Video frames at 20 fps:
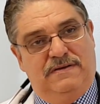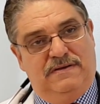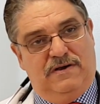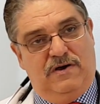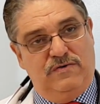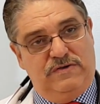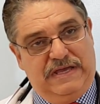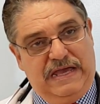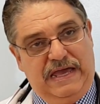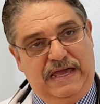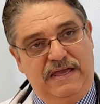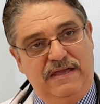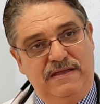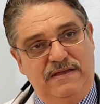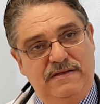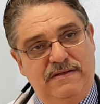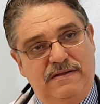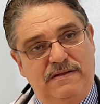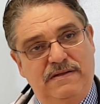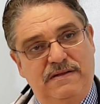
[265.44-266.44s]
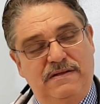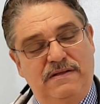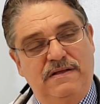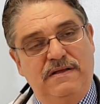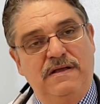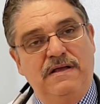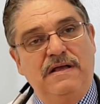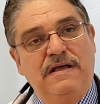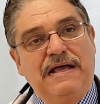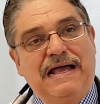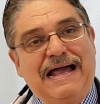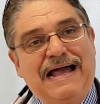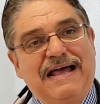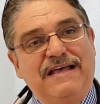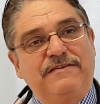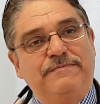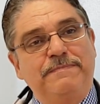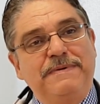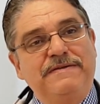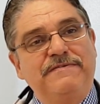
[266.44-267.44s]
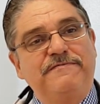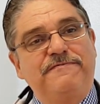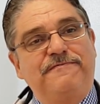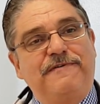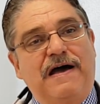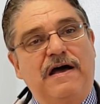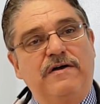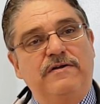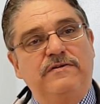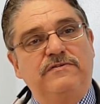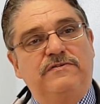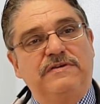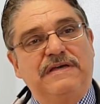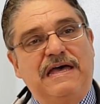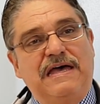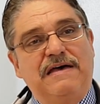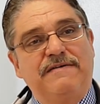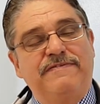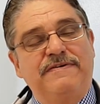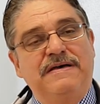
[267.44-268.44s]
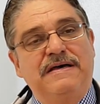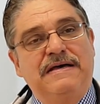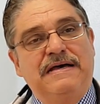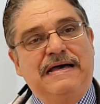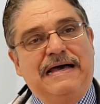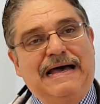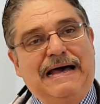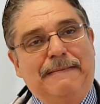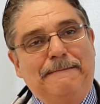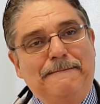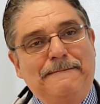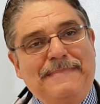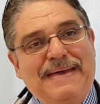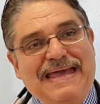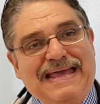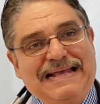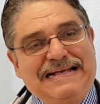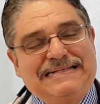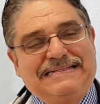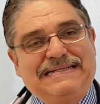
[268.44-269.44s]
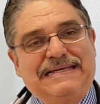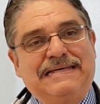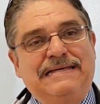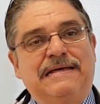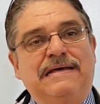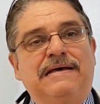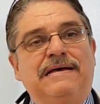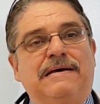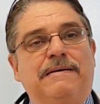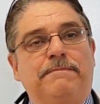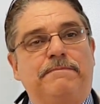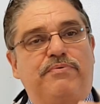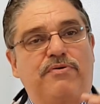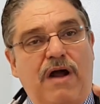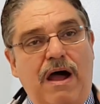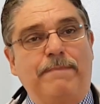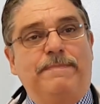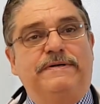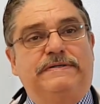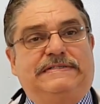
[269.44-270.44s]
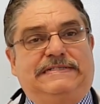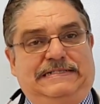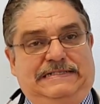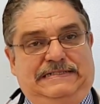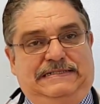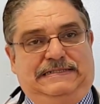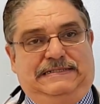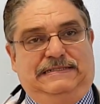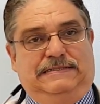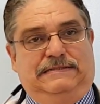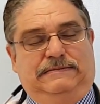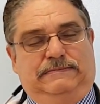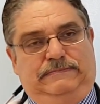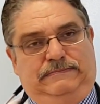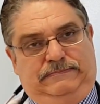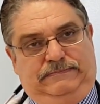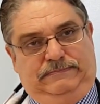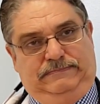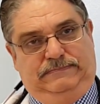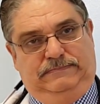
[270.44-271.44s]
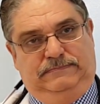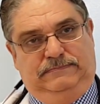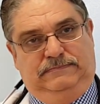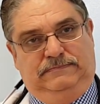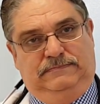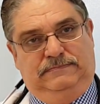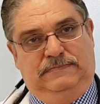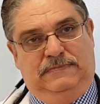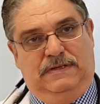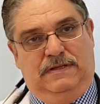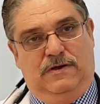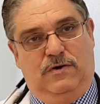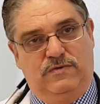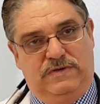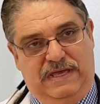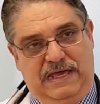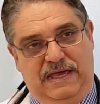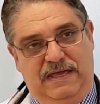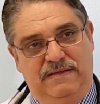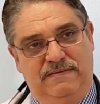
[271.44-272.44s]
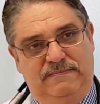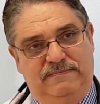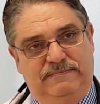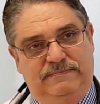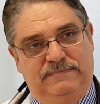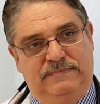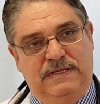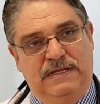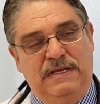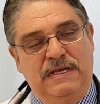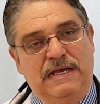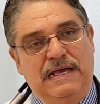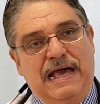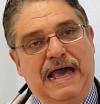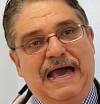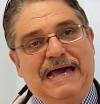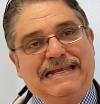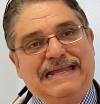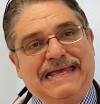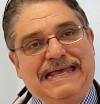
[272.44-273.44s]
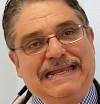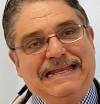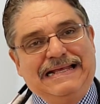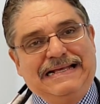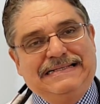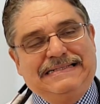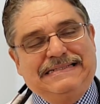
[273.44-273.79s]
okay, has been found to have amazing properties, okay? And it